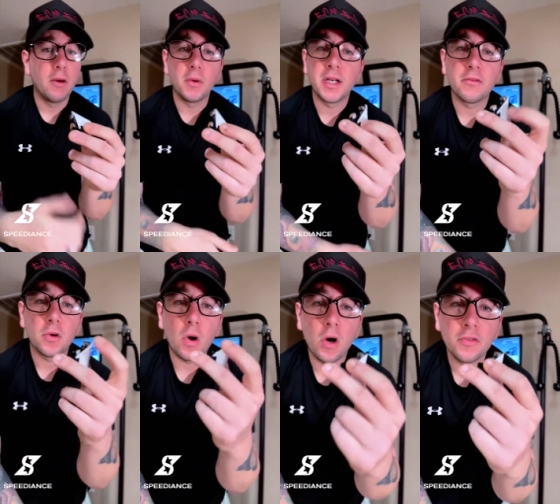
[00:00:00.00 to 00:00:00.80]

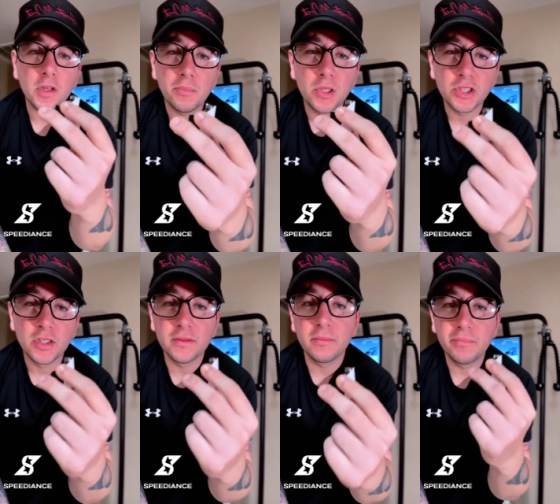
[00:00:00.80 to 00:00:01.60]
whatever off the push
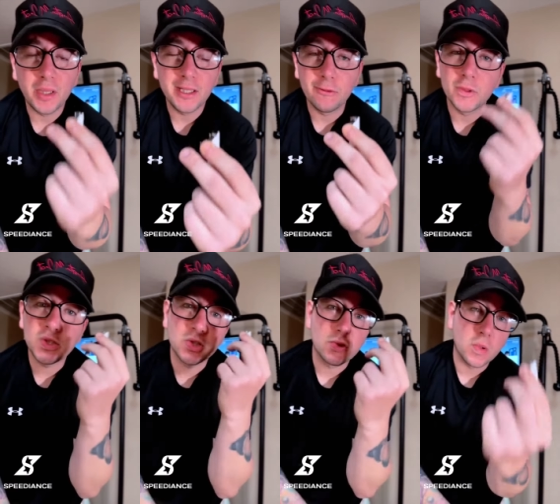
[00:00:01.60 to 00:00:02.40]
of a button,
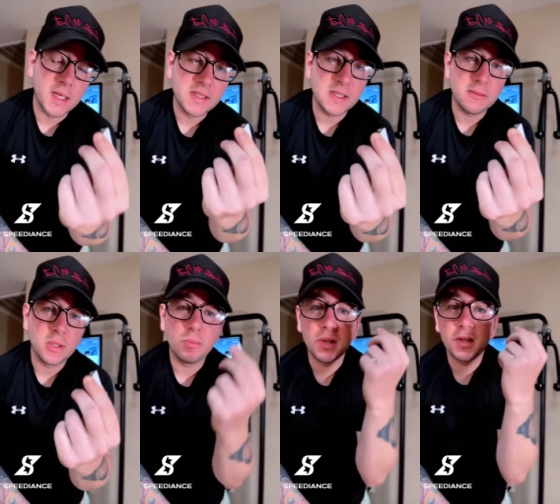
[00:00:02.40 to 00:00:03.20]
which is crazy to
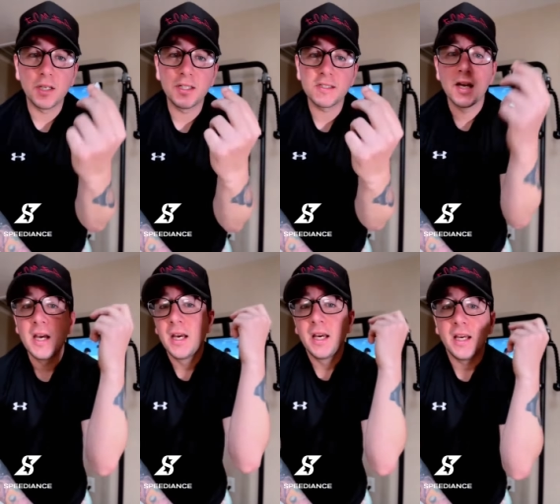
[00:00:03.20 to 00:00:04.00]
me because
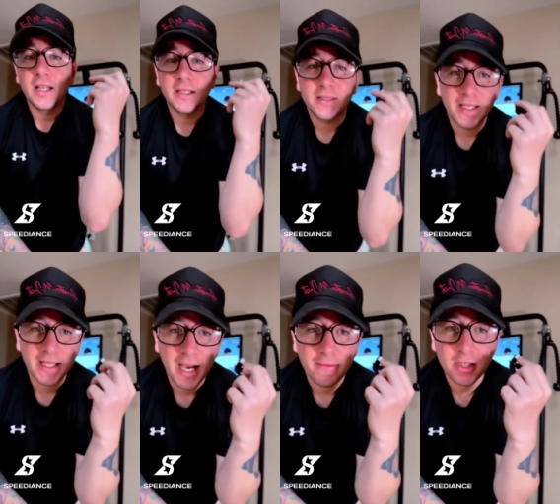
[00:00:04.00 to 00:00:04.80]
it is
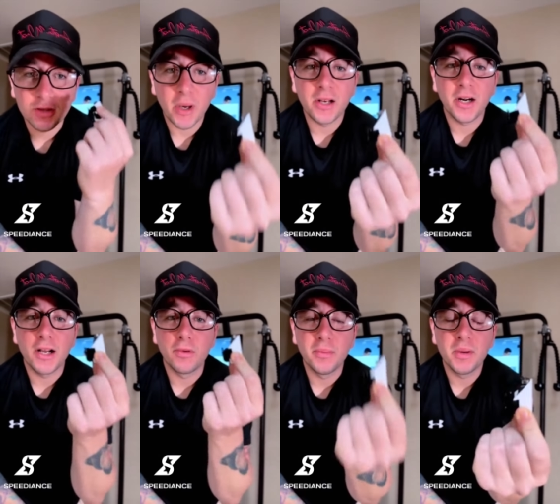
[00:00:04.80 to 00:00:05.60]
like having a spotter.
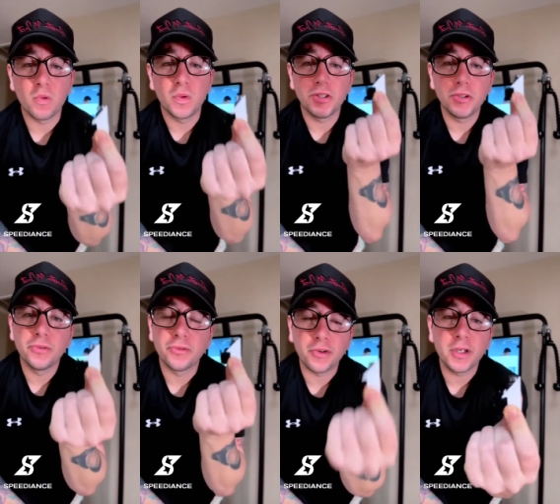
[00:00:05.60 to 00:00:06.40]
And remember, when you're
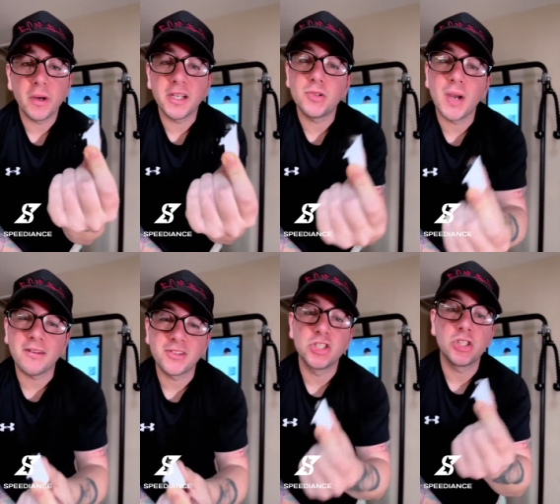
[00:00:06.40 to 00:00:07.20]
doing free weights, you
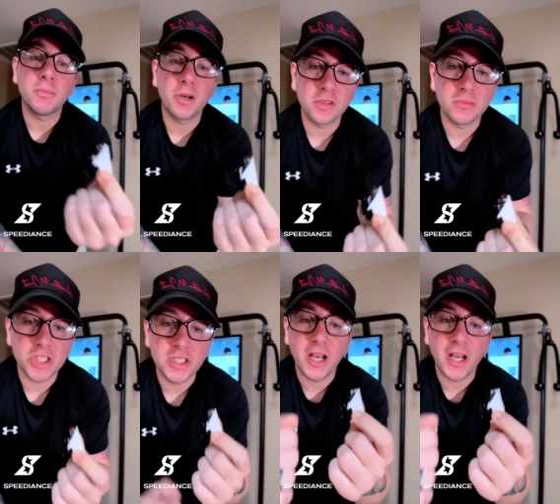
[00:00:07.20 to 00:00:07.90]
have to jump off the machine, you